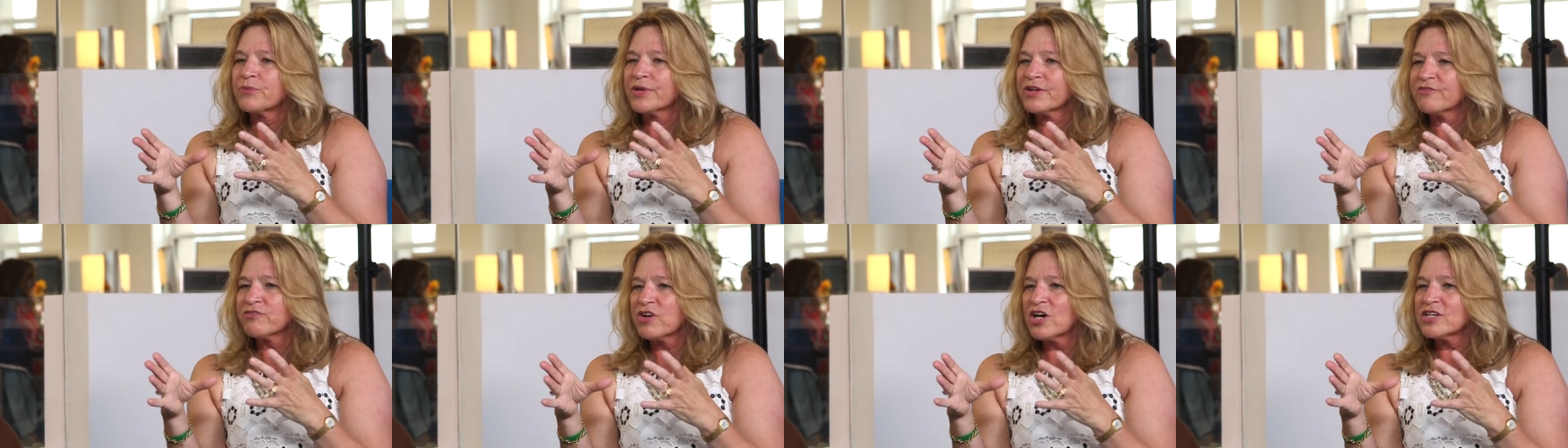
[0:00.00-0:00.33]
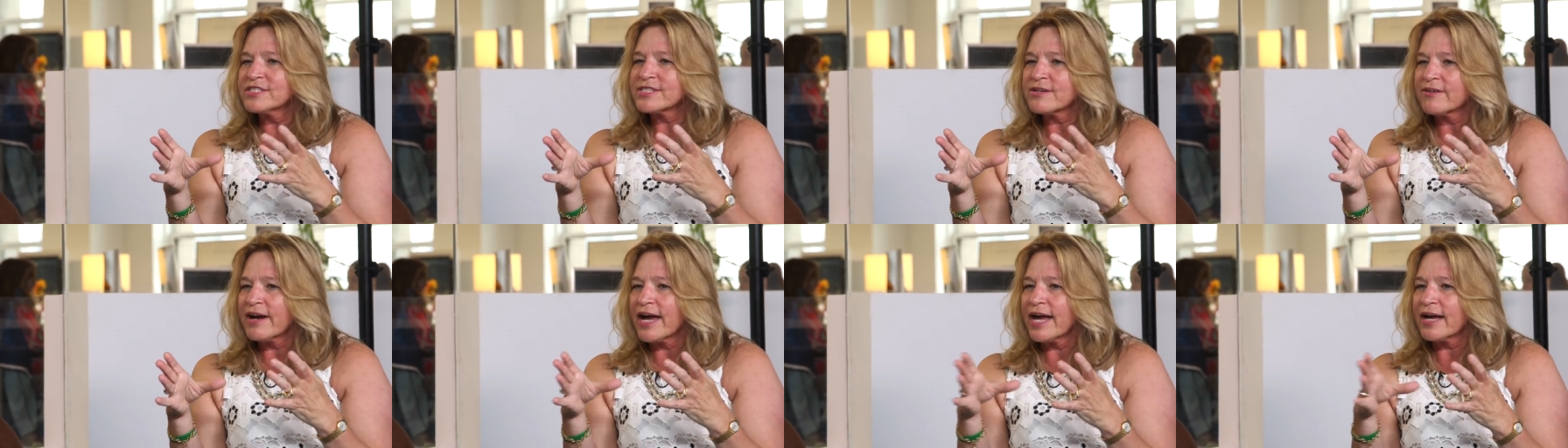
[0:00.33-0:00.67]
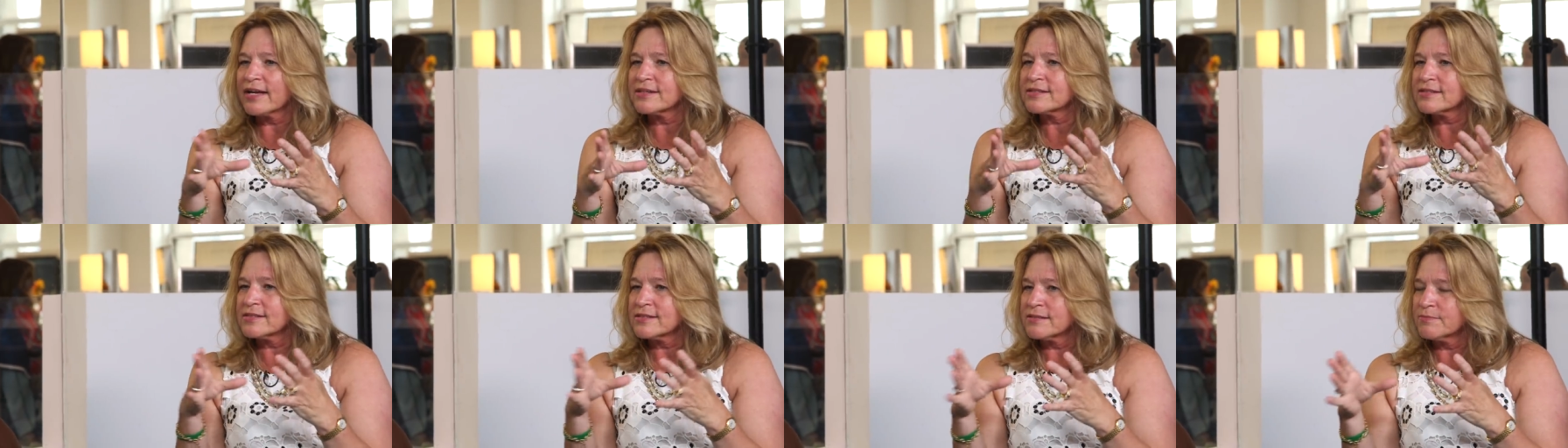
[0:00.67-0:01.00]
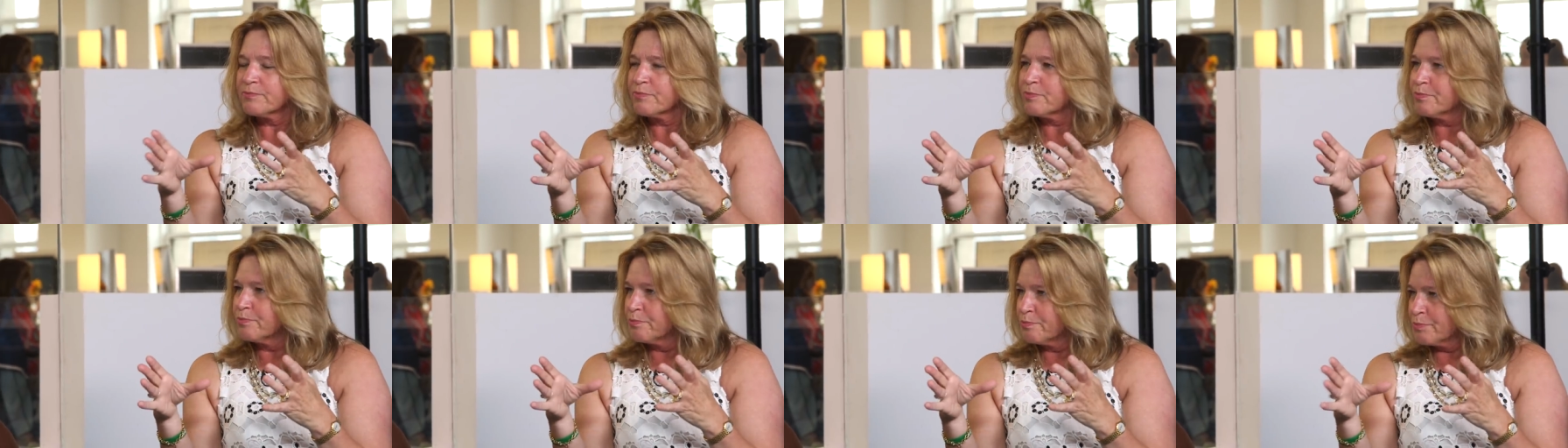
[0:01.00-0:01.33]
We've also
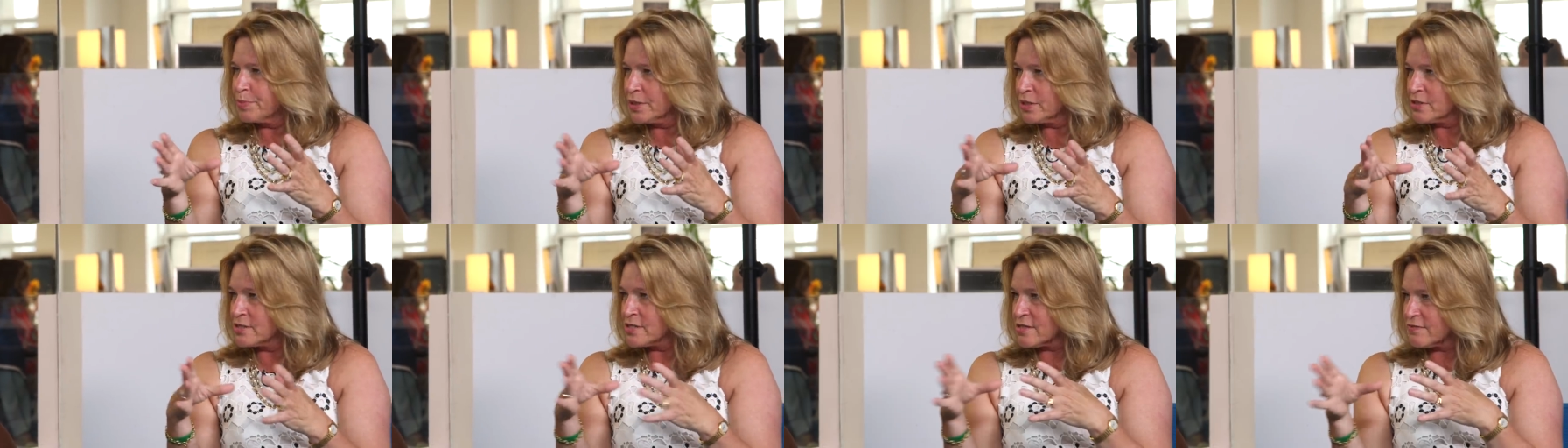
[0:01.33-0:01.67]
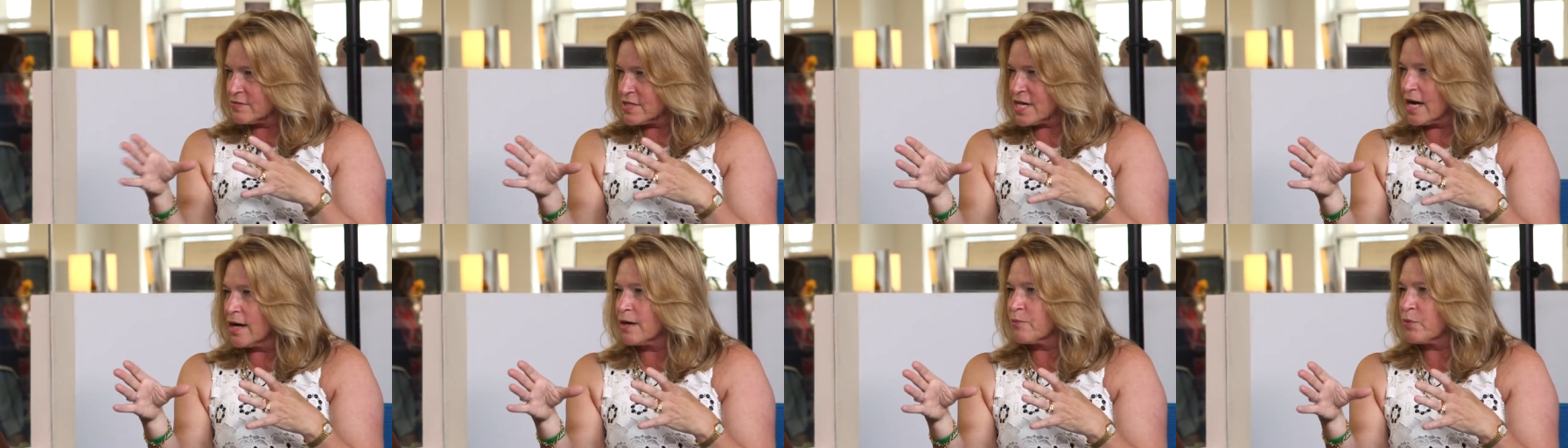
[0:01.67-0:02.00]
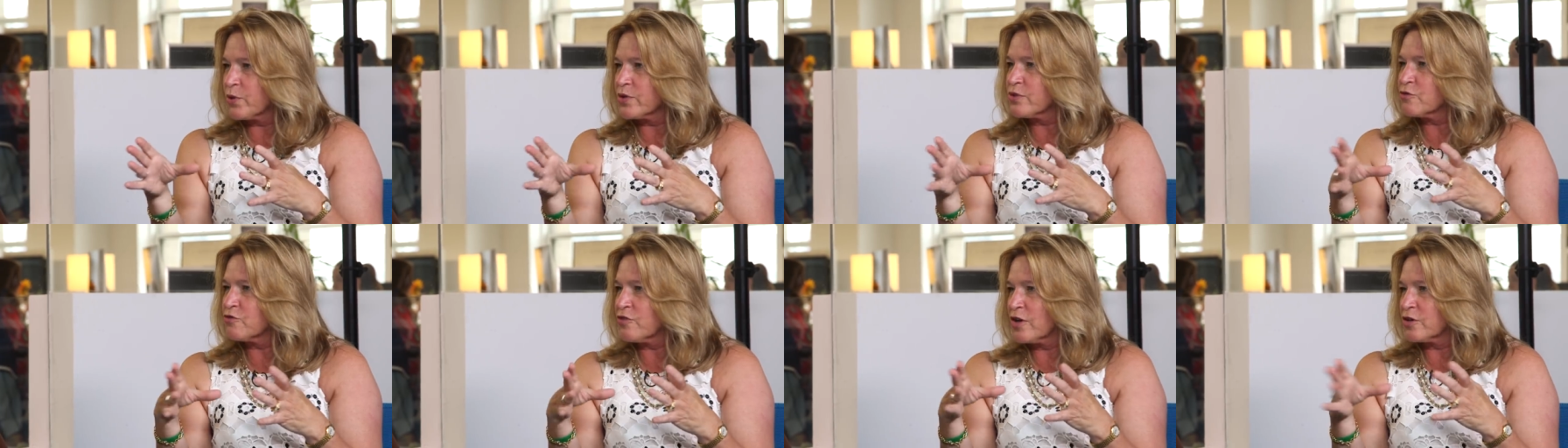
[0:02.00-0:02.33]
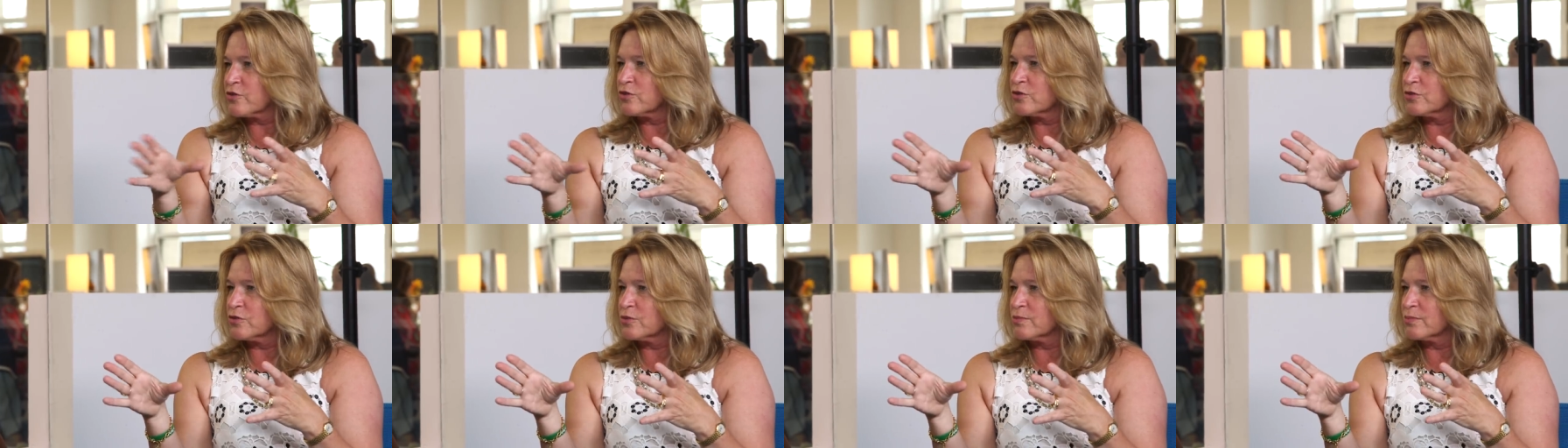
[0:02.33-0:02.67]
had periods of time where the
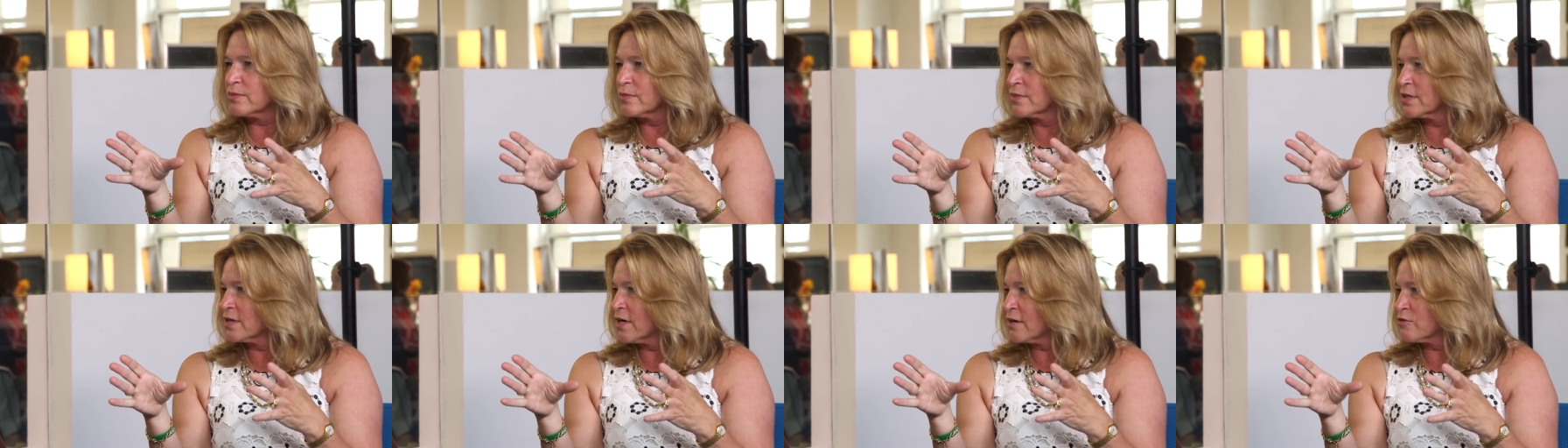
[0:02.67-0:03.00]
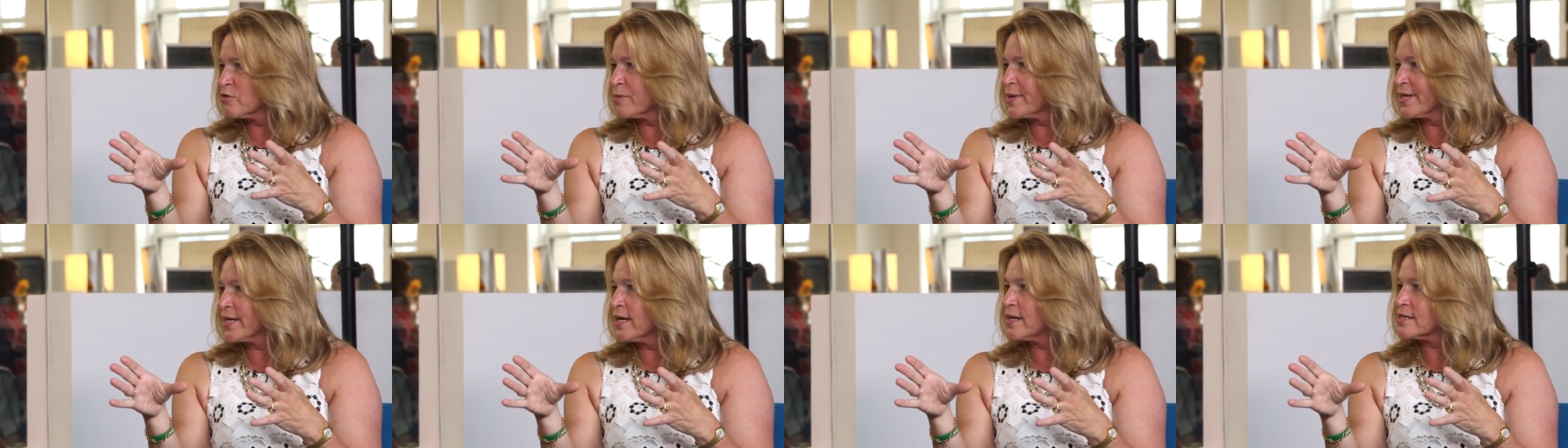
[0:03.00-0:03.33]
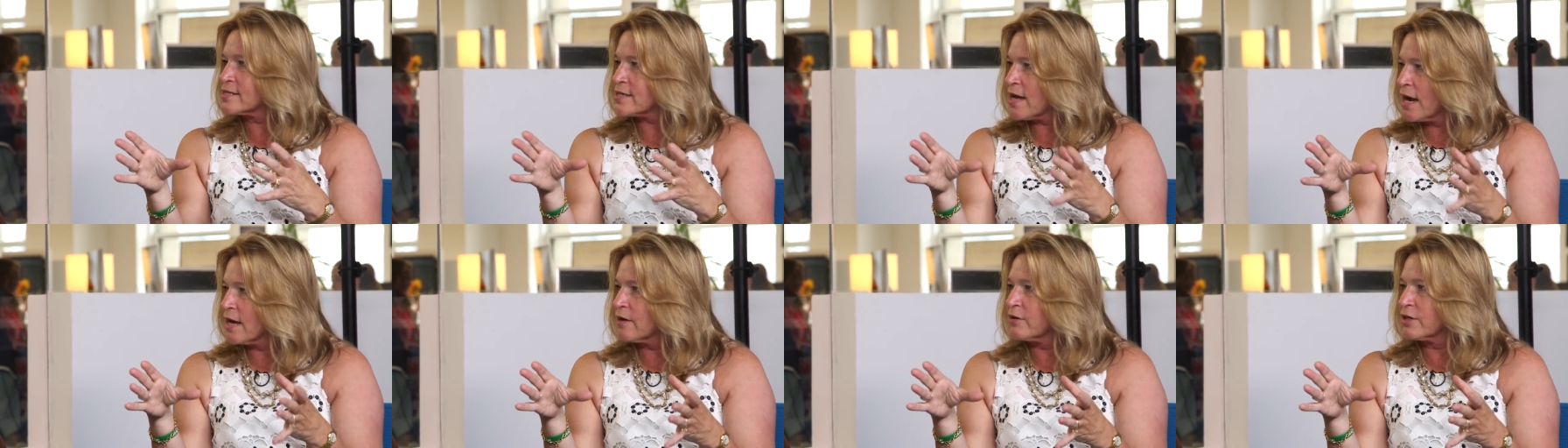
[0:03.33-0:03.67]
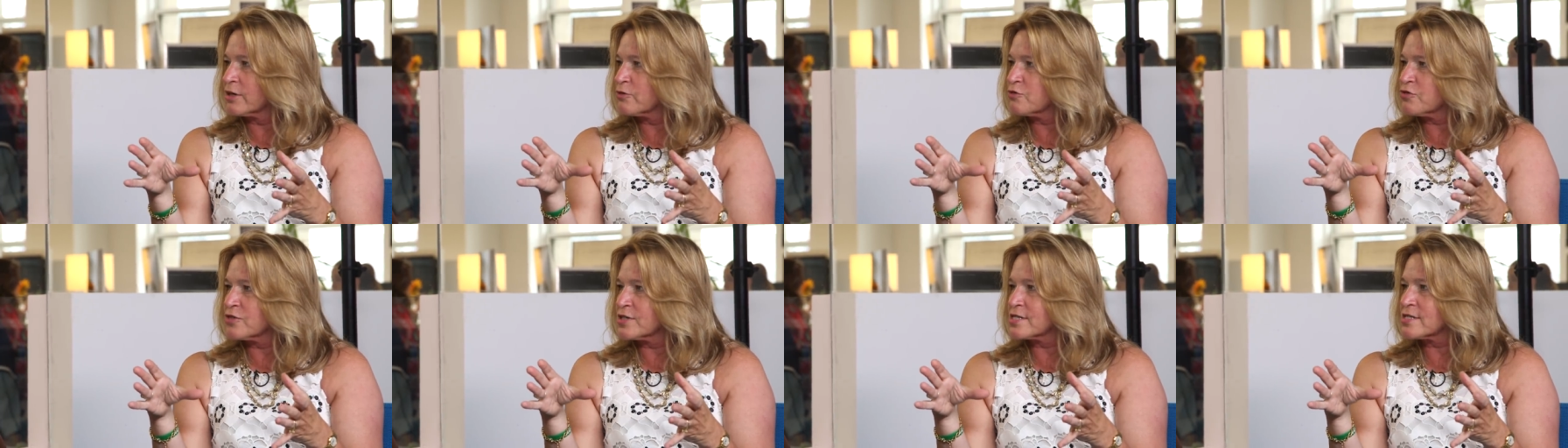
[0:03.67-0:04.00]
federal government has
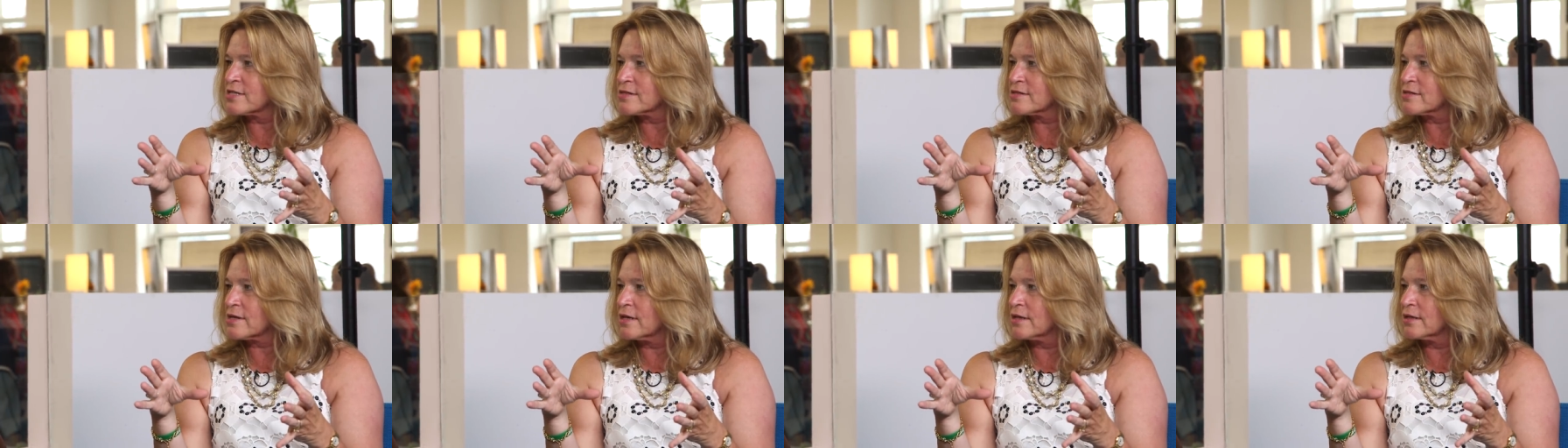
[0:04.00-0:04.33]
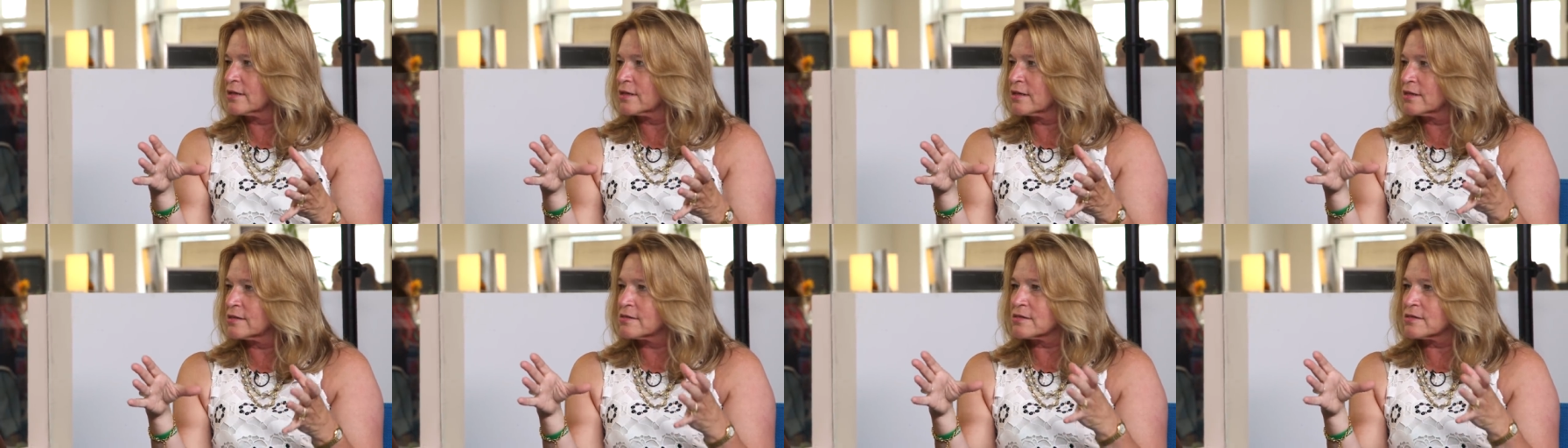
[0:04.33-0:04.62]
hiring freezes on.